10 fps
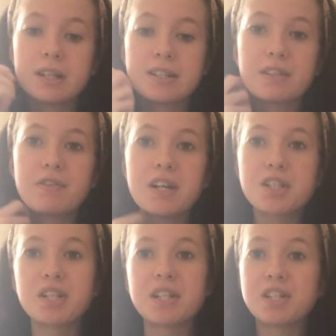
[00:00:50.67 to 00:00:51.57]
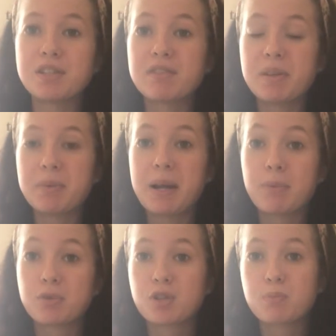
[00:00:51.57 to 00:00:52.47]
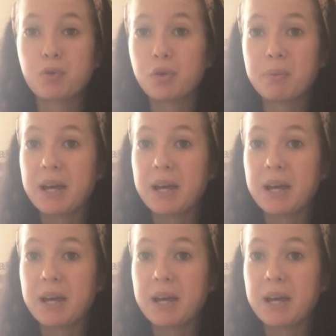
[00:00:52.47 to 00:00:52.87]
it's the first year she's really been able to spoil